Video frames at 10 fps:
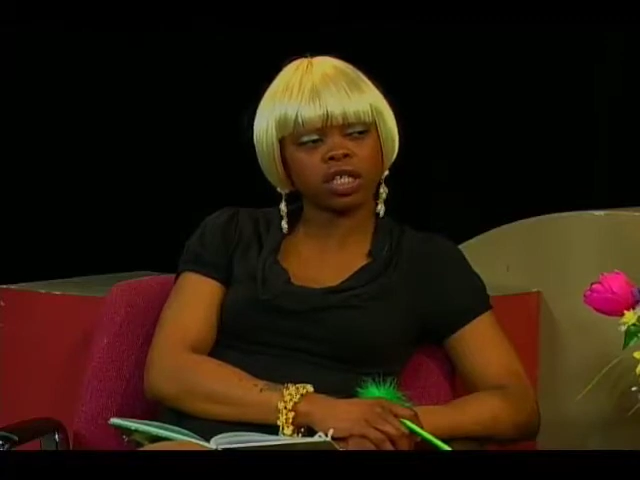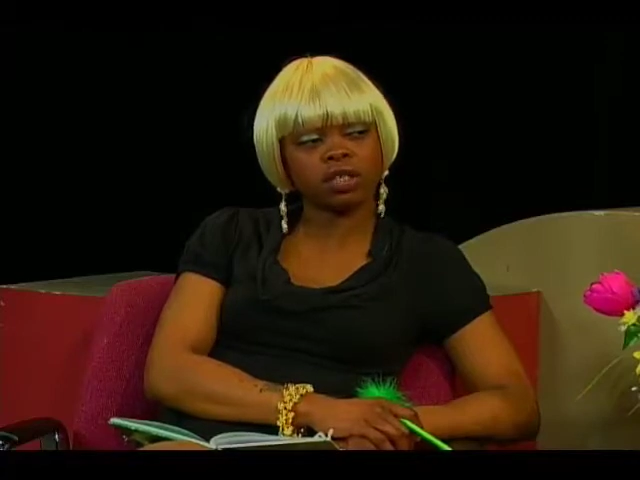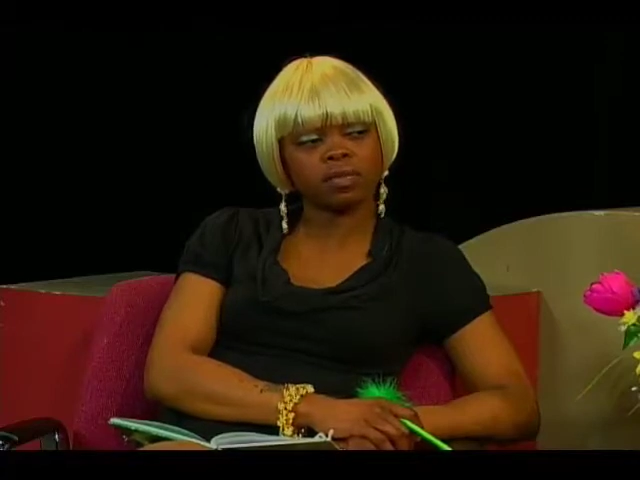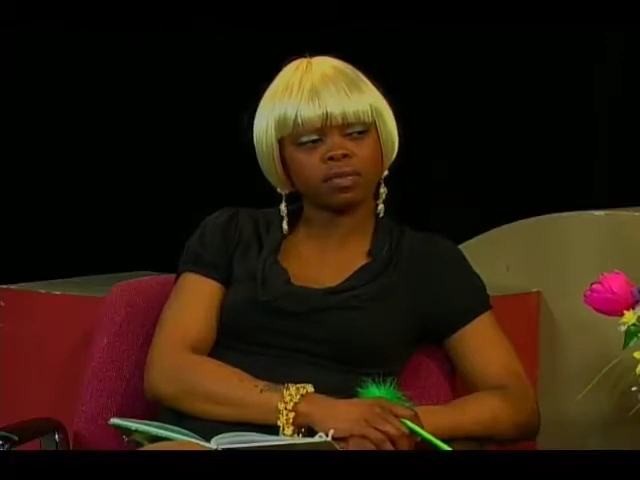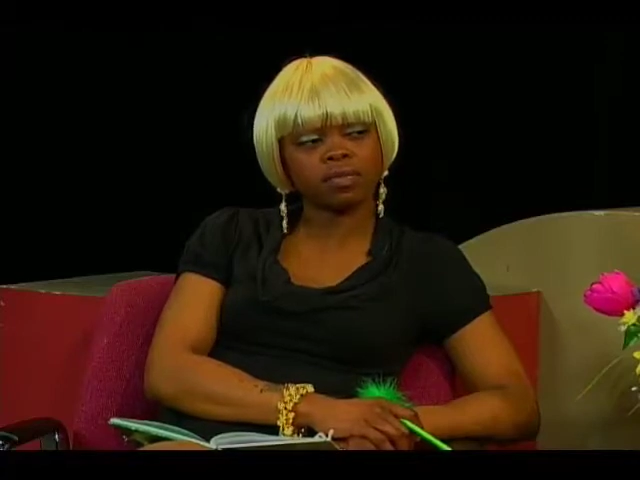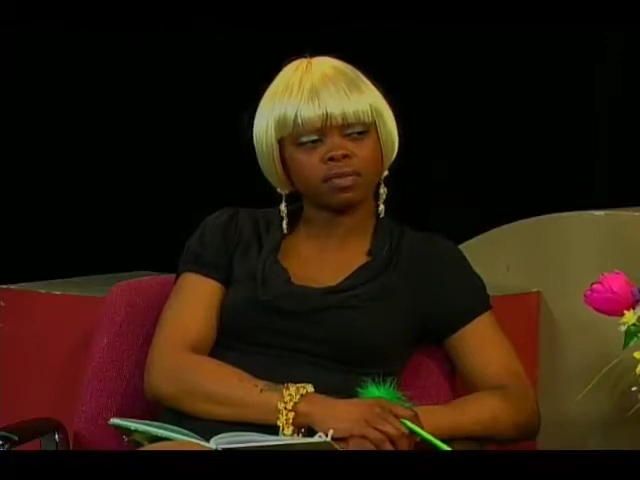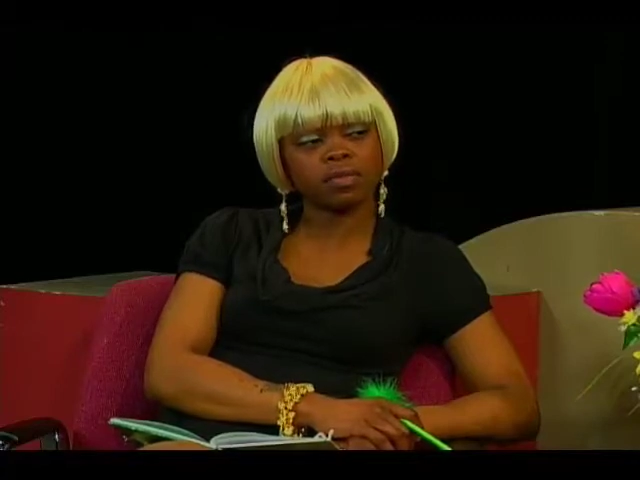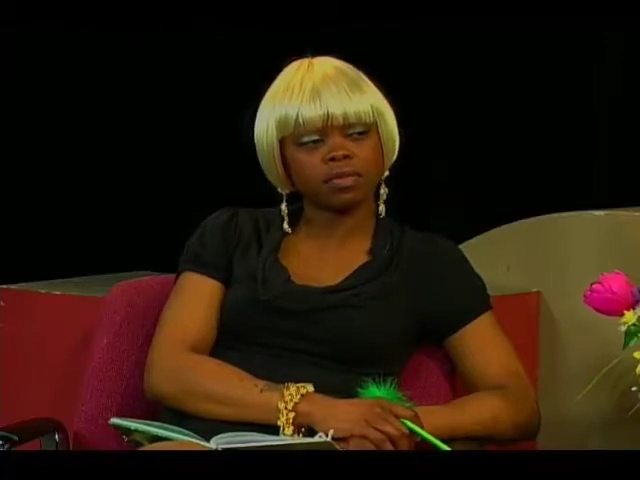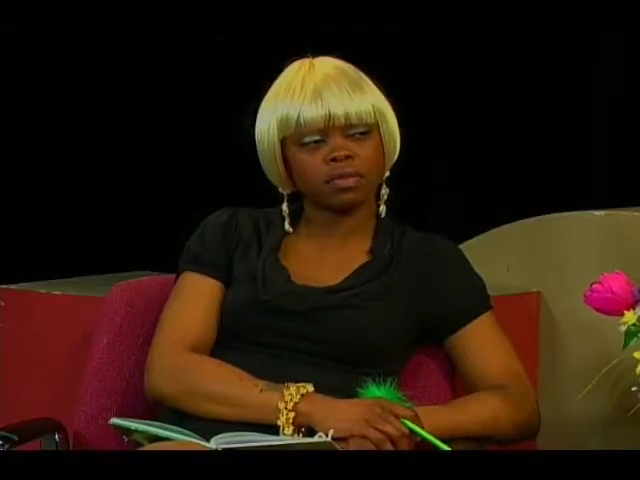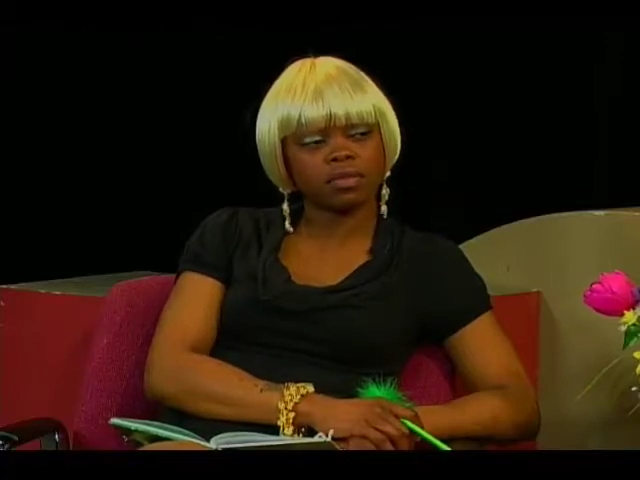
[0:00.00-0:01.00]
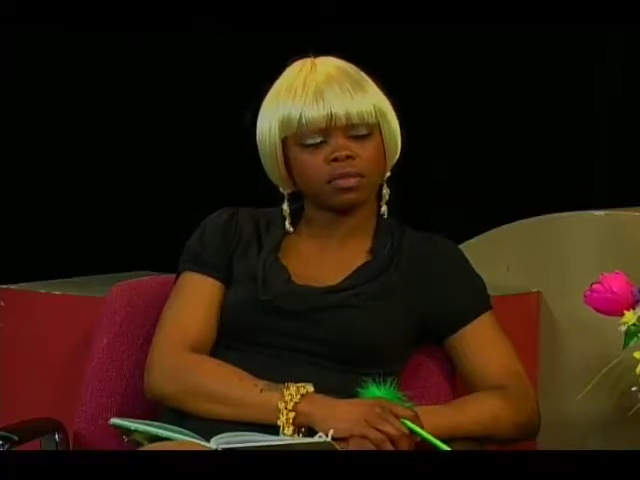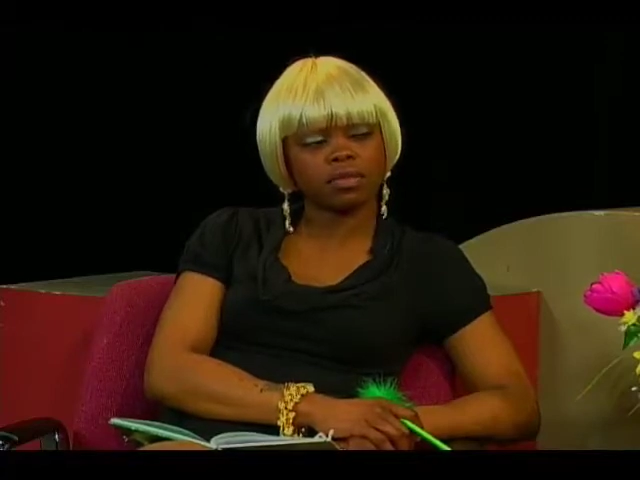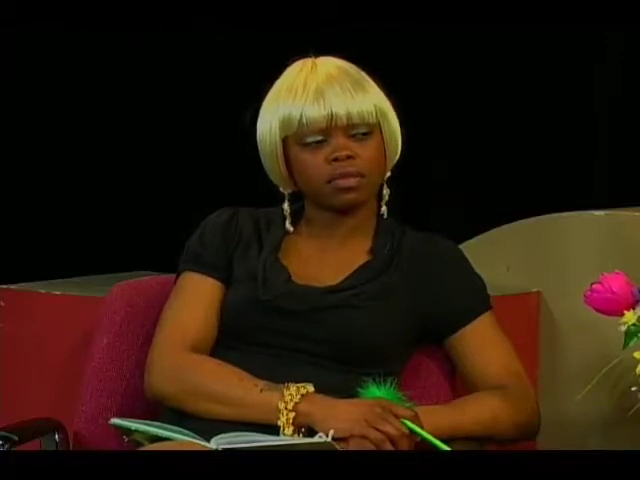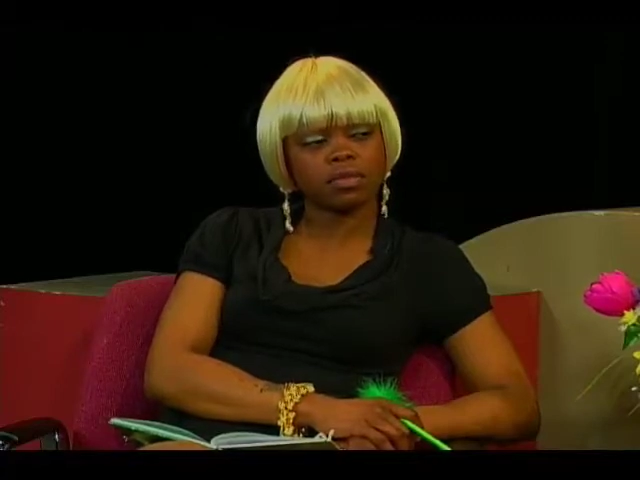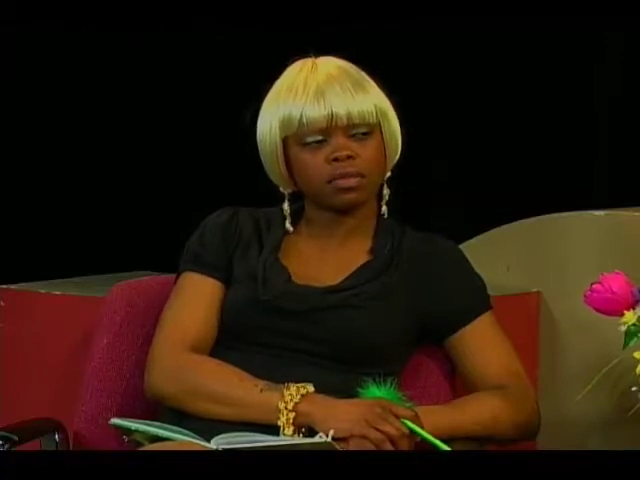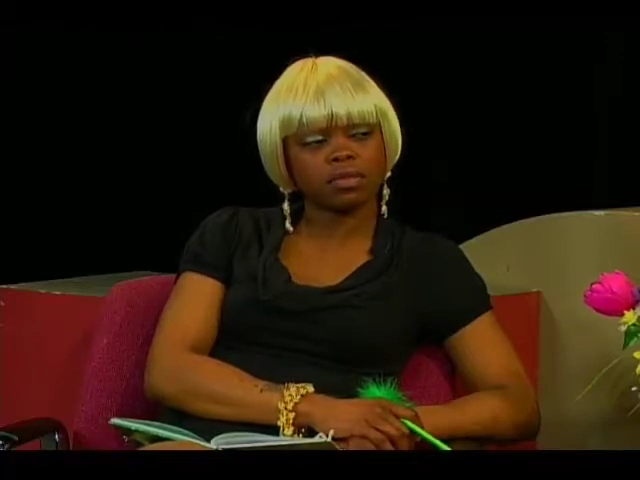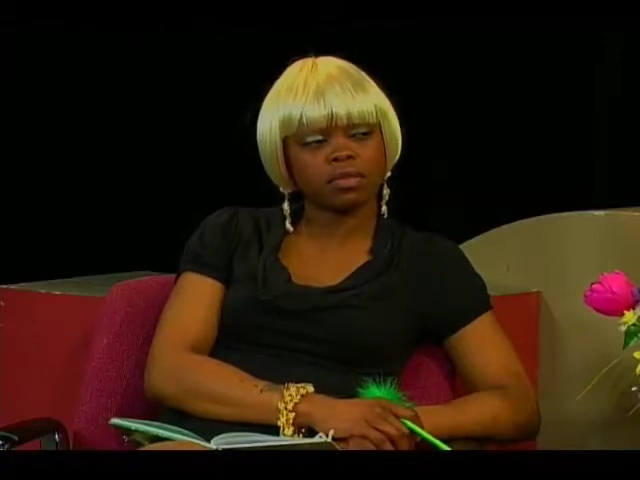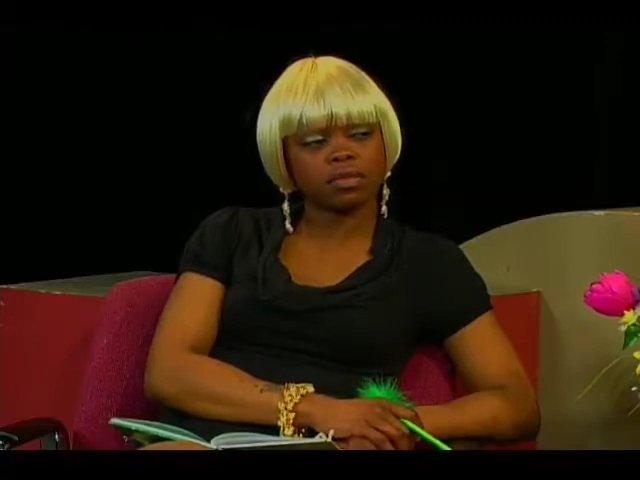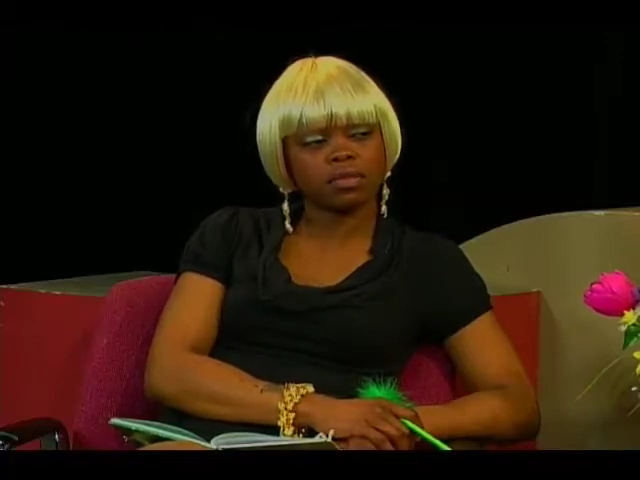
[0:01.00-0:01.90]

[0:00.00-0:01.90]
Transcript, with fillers: yeah. Mm -hmm. That that